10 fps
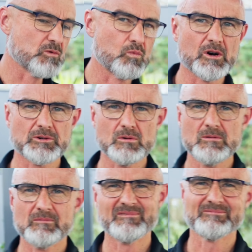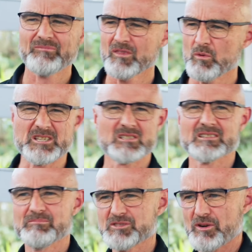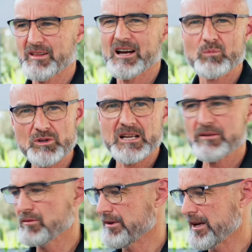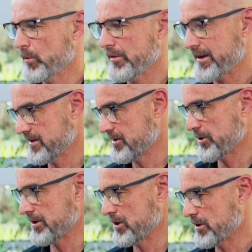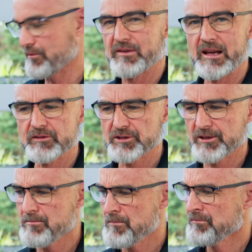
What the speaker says: wattle, which is sort of the hardwoods I have available. They got a lot of flavour to them.